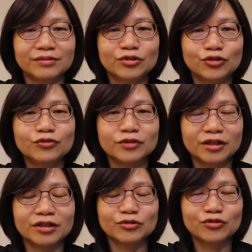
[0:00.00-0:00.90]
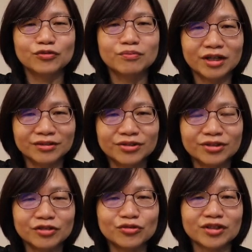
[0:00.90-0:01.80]
2
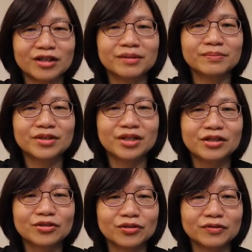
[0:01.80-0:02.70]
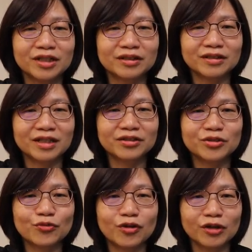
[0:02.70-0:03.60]
months each time. So that
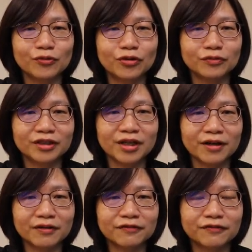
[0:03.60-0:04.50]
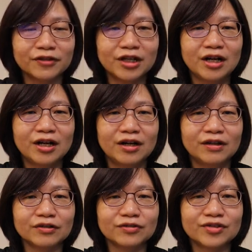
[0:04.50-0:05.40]
is why we only have
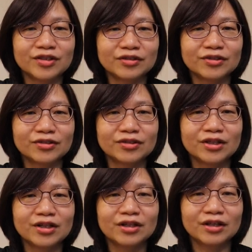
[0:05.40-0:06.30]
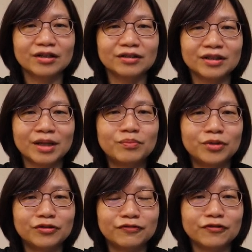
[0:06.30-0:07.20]
6
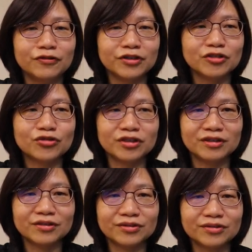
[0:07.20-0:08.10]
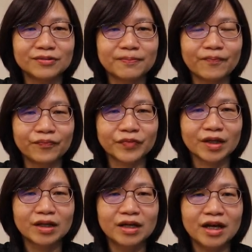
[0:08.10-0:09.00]
number for each years.
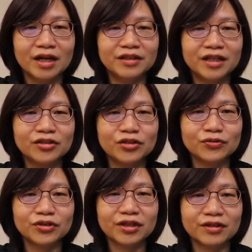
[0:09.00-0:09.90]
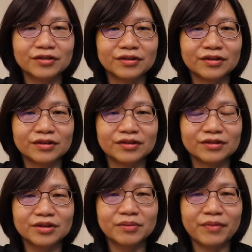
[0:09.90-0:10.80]
And then you can,
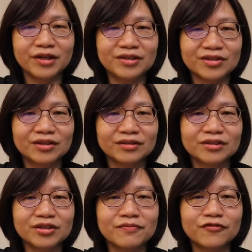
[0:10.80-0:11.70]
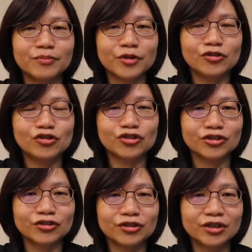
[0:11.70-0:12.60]
based on this
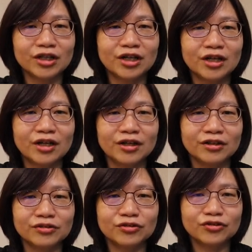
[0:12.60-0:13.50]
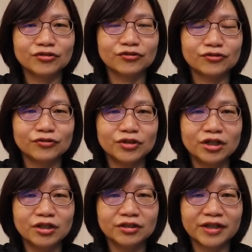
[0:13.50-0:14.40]
information, and to
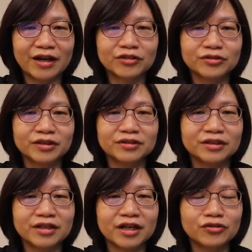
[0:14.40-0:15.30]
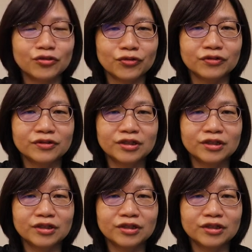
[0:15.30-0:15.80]
calculate the annual